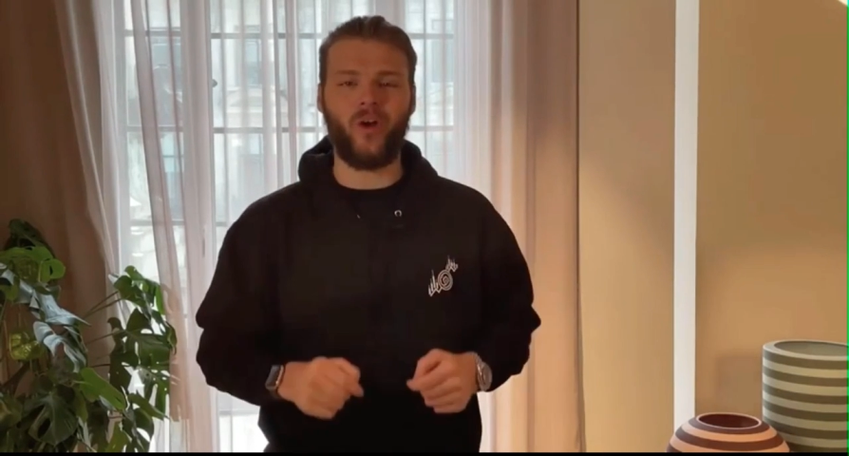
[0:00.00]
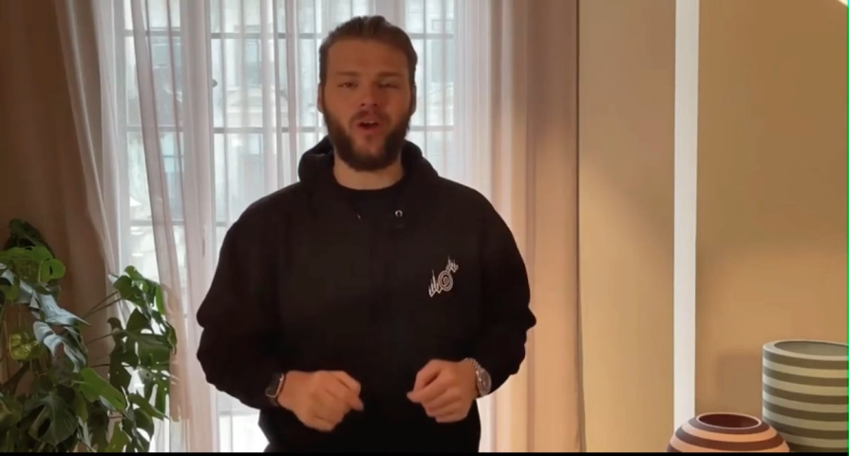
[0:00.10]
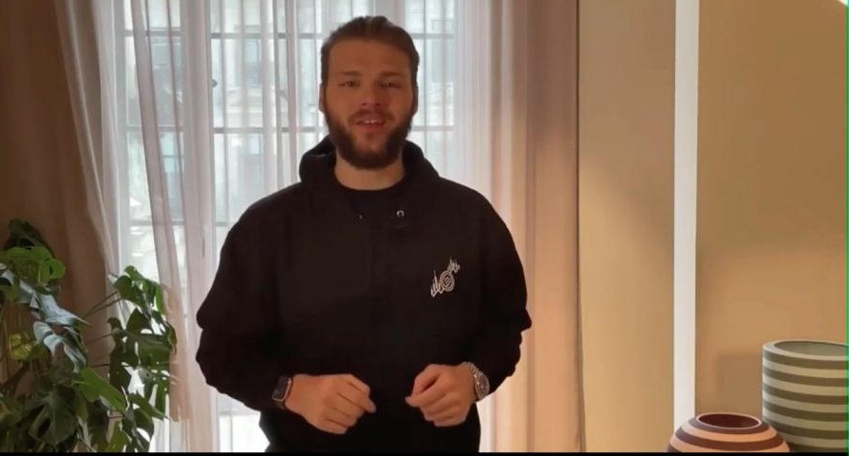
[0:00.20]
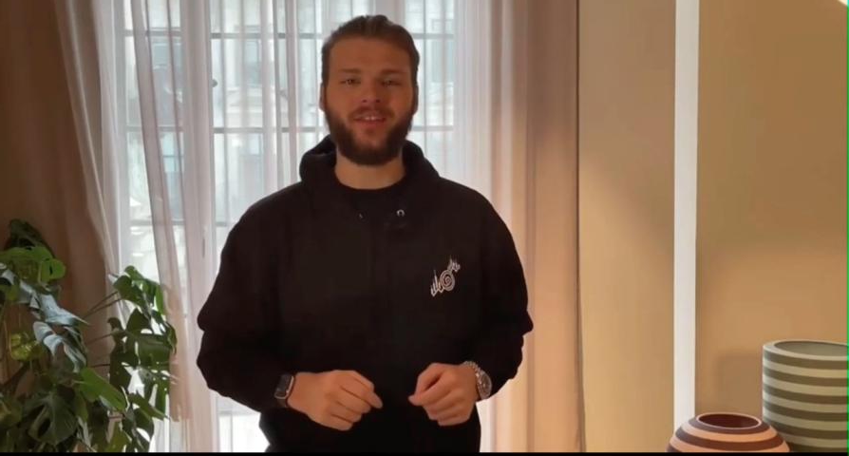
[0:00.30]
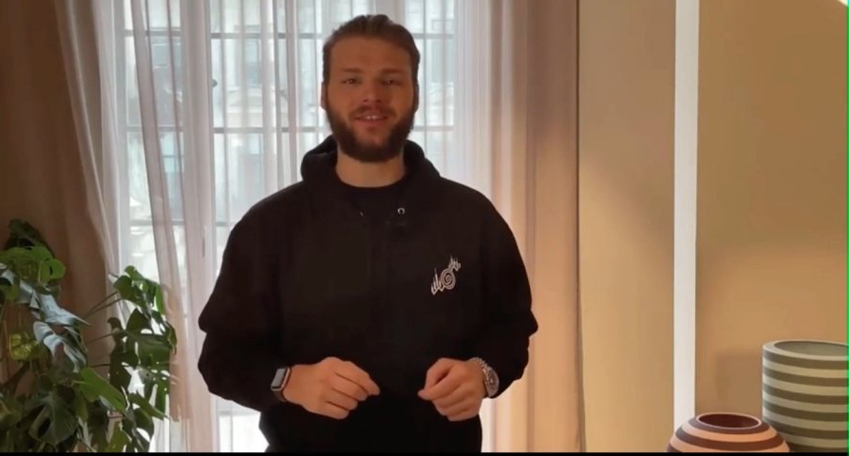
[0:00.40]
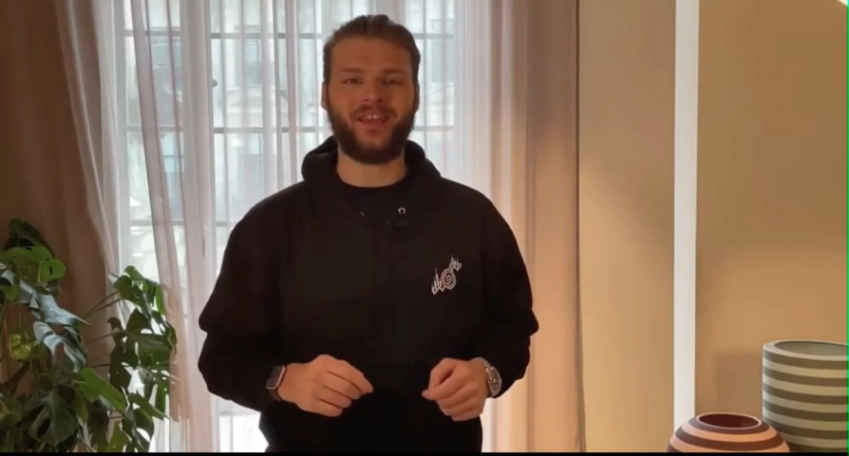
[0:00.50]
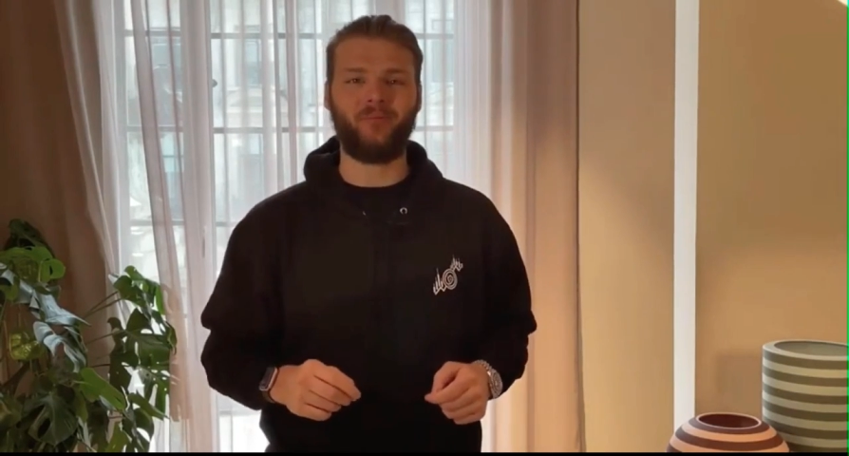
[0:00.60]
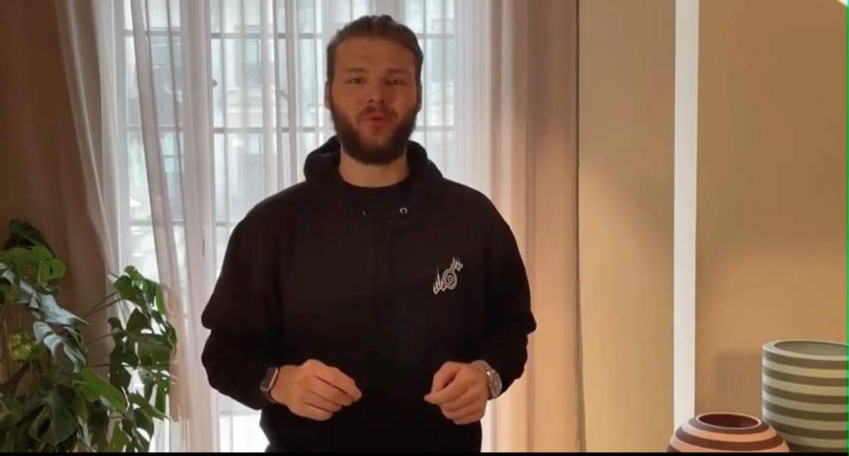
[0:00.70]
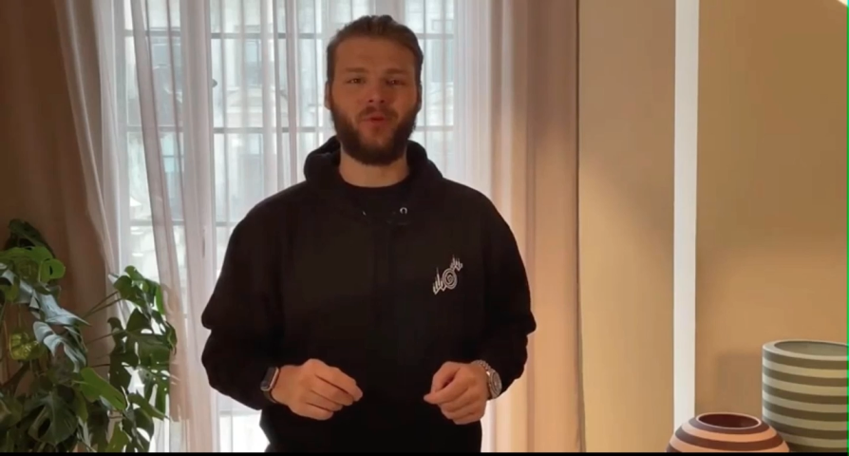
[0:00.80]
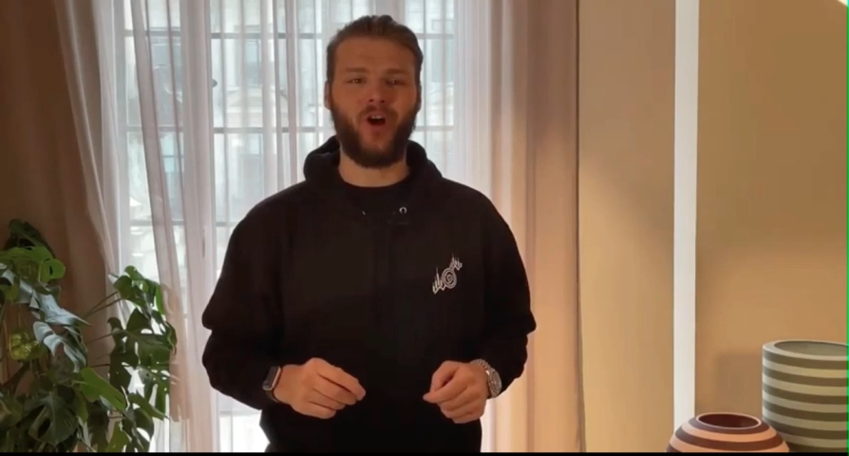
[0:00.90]
But
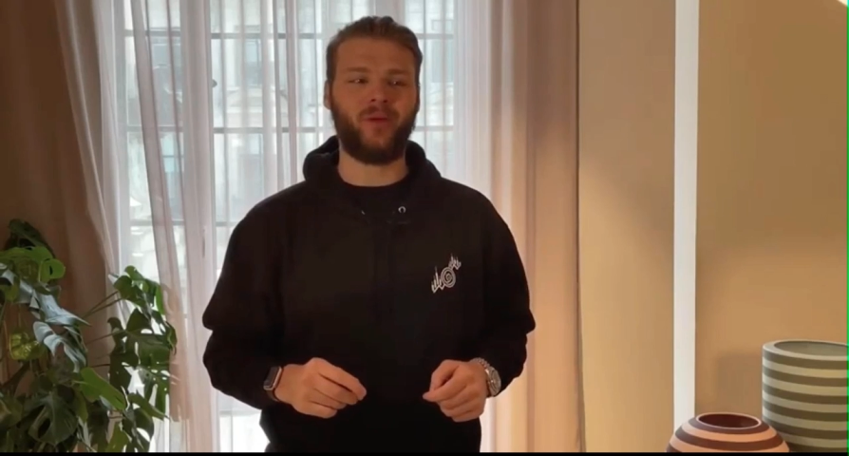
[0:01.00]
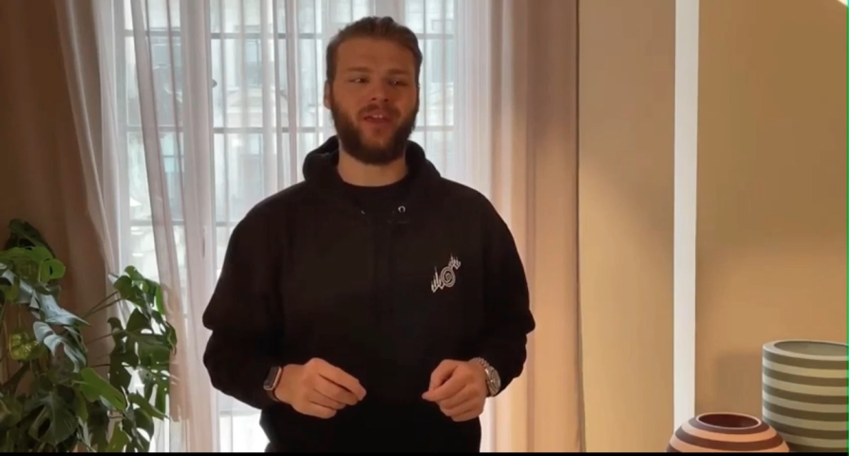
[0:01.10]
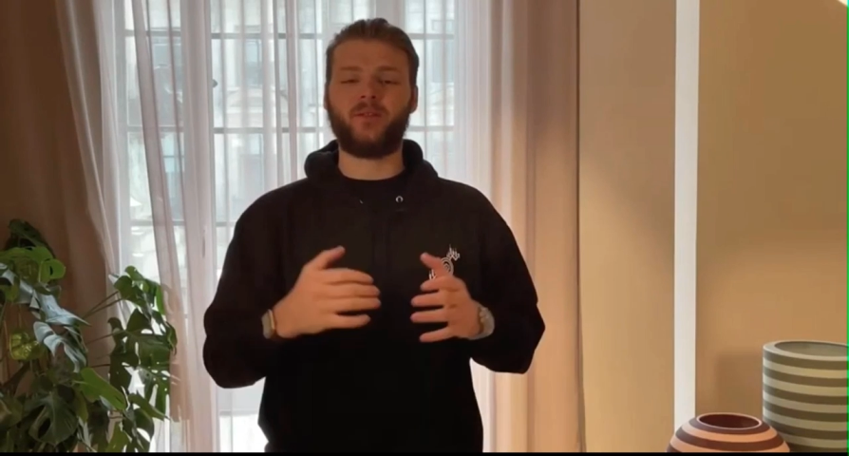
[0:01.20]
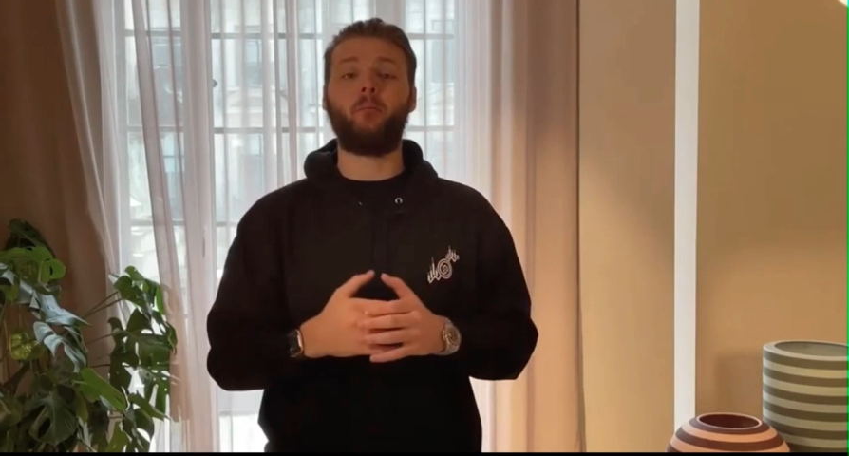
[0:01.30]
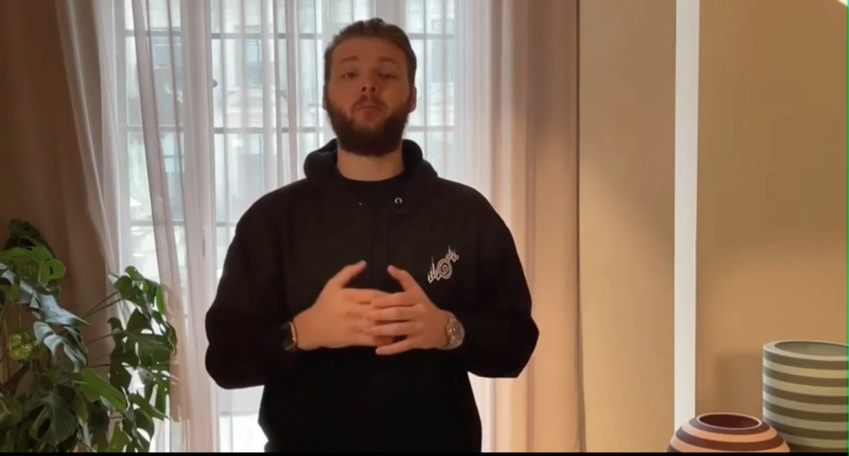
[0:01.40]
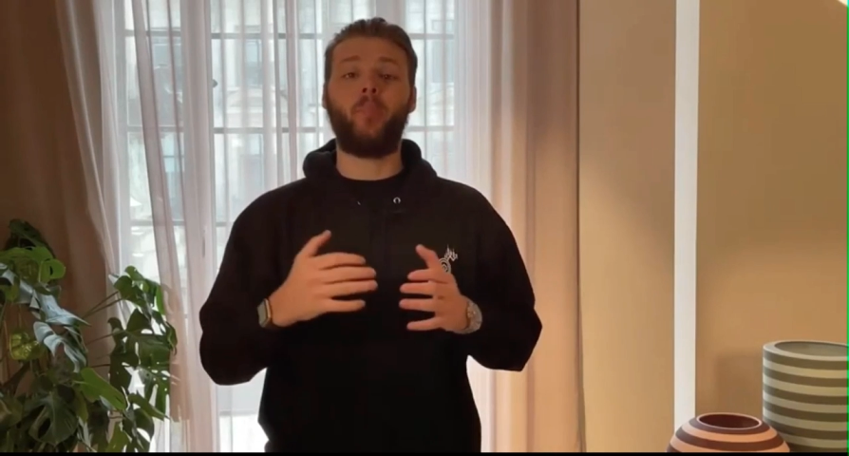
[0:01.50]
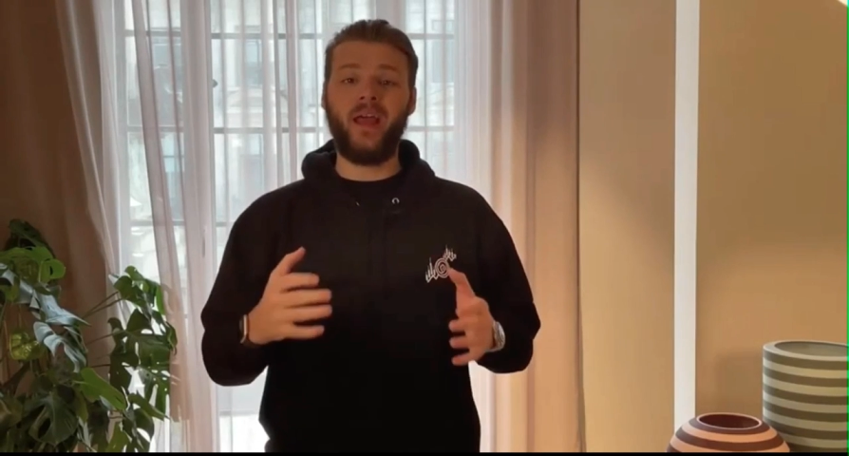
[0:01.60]
before the end of July,